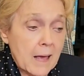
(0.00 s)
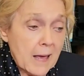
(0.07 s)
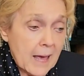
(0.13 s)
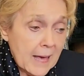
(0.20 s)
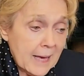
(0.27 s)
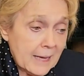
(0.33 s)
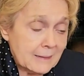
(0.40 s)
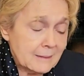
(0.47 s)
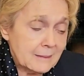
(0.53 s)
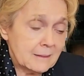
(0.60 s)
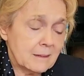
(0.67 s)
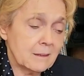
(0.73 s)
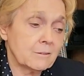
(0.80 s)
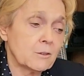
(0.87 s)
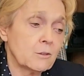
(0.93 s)
and,
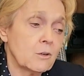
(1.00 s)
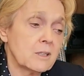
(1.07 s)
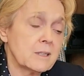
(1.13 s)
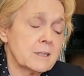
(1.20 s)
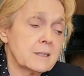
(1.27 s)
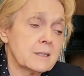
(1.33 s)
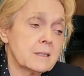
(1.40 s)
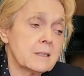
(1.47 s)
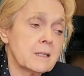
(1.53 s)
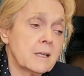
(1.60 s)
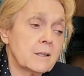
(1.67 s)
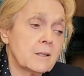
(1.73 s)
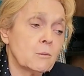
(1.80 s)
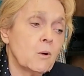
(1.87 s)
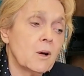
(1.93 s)
of course,
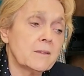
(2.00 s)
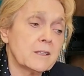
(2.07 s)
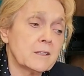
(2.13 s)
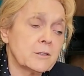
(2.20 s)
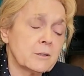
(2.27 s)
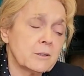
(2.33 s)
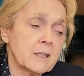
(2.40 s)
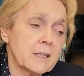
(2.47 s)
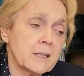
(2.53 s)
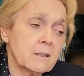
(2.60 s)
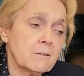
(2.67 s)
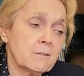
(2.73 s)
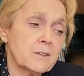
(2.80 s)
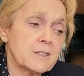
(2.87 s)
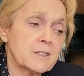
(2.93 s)
the one that took
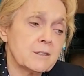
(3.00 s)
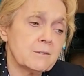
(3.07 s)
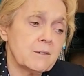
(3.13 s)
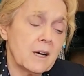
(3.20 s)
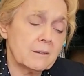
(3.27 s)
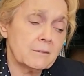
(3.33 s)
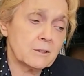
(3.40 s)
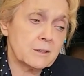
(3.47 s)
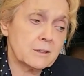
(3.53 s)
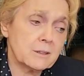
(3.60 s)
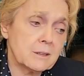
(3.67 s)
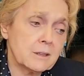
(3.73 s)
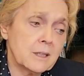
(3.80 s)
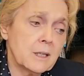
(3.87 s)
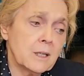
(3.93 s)
care of the
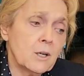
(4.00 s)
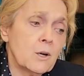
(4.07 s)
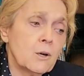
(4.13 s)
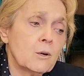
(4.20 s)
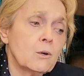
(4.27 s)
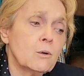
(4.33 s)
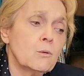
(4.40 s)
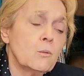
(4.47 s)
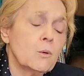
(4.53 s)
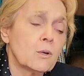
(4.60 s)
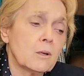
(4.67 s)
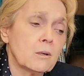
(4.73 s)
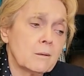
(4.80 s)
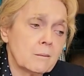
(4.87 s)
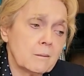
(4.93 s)
survivors who
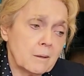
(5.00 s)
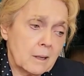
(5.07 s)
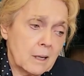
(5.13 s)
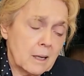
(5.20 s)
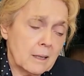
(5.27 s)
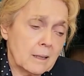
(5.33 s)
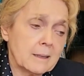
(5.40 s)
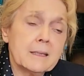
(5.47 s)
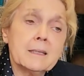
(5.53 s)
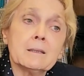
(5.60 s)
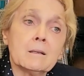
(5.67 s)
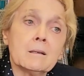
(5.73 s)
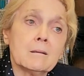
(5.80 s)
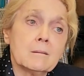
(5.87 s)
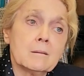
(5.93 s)
were
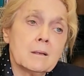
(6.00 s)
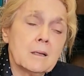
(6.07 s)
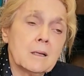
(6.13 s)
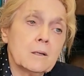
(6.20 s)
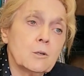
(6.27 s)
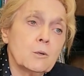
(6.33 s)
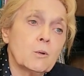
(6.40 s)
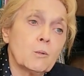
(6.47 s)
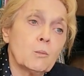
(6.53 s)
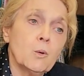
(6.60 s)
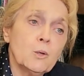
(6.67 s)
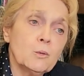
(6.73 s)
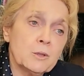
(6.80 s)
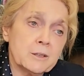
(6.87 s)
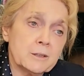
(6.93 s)
ill, who were
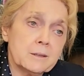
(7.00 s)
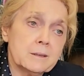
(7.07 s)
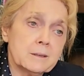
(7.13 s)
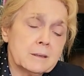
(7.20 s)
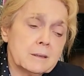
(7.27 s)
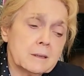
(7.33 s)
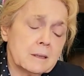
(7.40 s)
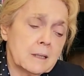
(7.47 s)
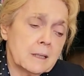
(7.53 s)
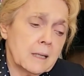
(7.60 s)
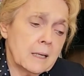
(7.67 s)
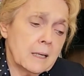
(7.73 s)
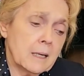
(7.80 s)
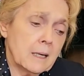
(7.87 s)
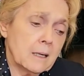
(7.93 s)
wounded,
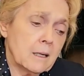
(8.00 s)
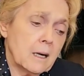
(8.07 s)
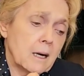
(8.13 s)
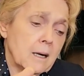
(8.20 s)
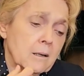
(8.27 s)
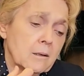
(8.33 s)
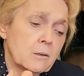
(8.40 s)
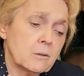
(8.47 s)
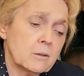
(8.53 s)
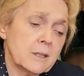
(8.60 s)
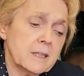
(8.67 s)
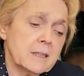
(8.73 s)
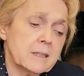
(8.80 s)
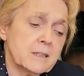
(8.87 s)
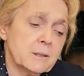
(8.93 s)
who
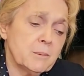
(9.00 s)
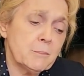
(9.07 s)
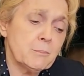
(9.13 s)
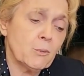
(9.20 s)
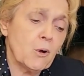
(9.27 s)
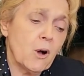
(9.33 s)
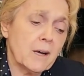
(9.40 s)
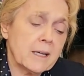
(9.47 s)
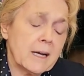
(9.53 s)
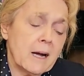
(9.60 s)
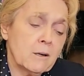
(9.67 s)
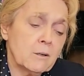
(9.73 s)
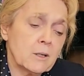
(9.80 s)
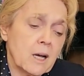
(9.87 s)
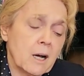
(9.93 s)
needed to be brought
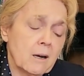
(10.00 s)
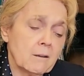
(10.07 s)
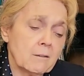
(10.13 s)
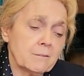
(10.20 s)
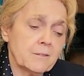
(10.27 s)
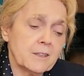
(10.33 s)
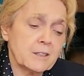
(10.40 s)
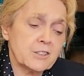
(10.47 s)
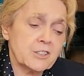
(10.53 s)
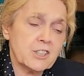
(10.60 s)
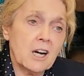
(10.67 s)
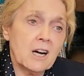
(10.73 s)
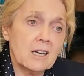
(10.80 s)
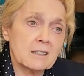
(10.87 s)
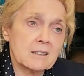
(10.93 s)
out of their
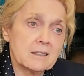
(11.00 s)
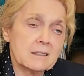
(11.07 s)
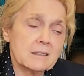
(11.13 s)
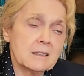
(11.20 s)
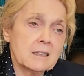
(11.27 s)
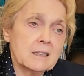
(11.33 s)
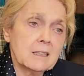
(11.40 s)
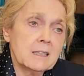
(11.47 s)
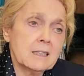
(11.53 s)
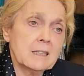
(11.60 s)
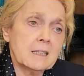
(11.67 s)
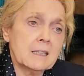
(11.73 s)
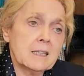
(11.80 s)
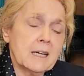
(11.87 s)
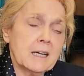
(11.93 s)
shock
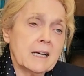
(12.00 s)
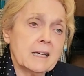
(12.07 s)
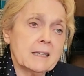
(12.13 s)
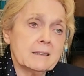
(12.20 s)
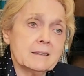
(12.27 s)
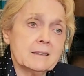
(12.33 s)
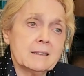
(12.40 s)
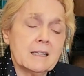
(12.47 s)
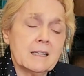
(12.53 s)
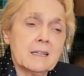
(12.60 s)
and